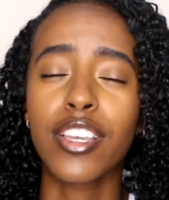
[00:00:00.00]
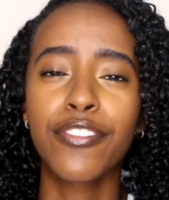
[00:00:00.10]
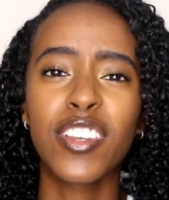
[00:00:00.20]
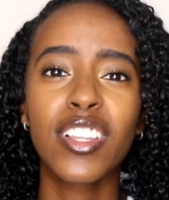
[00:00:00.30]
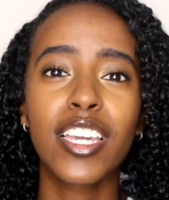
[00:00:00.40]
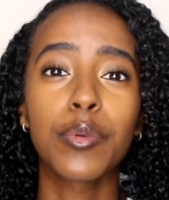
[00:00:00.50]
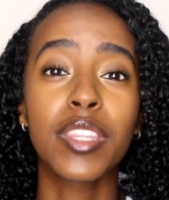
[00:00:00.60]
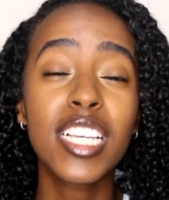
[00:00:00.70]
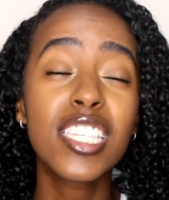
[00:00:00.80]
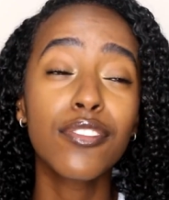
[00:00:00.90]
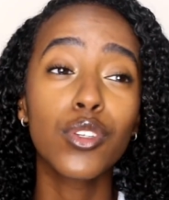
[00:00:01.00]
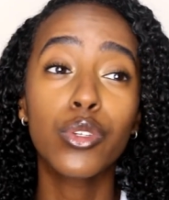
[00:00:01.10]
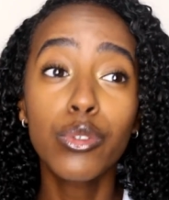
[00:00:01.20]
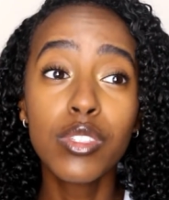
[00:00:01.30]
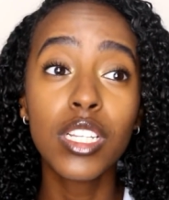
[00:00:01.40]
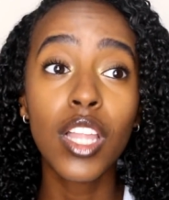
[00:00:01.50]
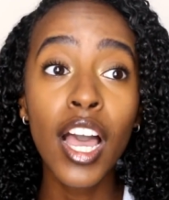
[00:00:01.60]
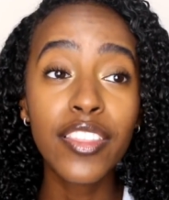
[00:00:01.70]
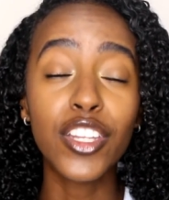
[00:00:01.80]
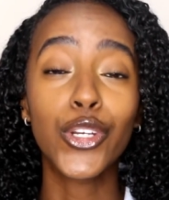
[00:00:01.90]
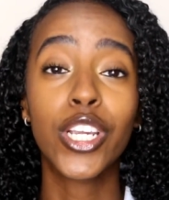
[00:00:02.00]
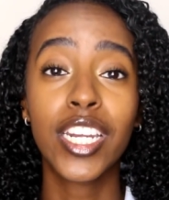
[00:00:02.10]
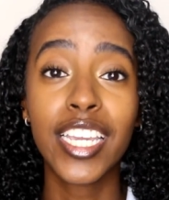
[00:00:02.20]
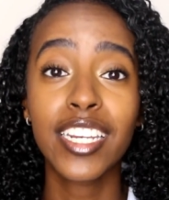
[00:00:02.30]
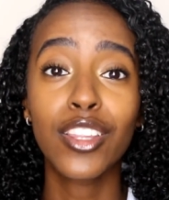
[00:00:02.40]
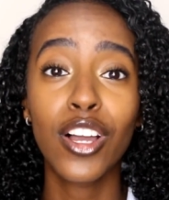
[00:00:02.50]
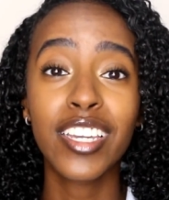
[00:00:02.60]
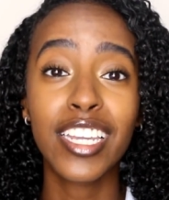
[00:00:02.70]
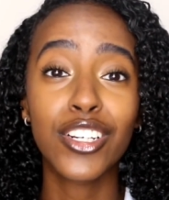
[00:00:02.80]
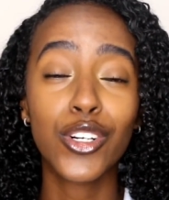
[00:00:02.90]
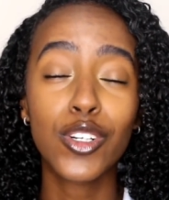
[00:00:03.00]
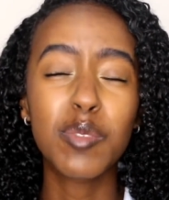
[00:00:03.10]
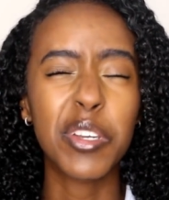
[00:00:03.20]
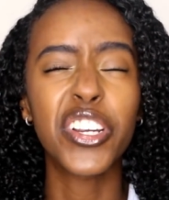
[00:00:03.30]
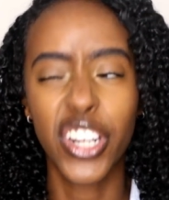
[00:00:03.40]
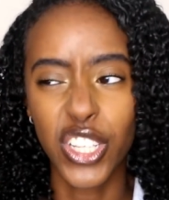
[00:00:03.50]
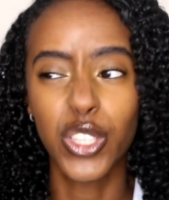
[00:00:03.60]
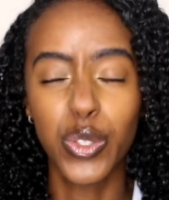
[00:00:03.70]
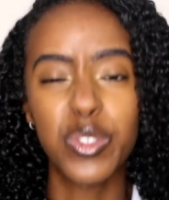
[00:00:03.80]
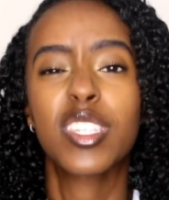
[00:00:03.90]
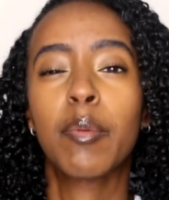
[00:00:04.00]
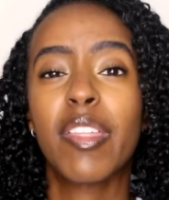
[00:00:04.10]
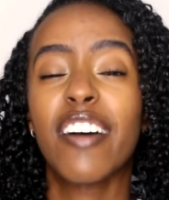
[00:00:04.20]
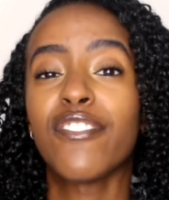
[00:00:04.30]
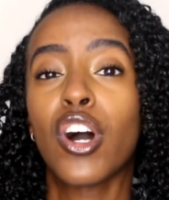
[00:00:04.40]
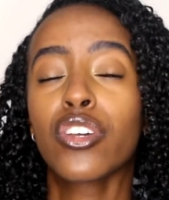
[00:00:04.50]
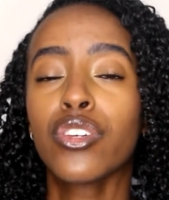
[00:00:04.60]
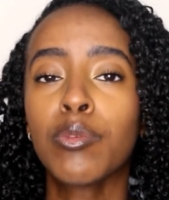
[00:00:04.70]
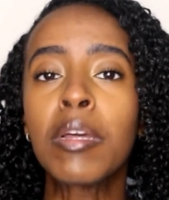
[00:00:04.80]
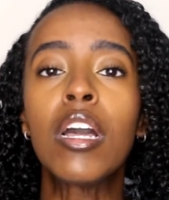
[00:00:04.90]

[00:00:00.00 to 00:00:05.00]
I feel like with this, if you use a lot, then you're gonna get elongated curls, but you're gonna lose some of that volume.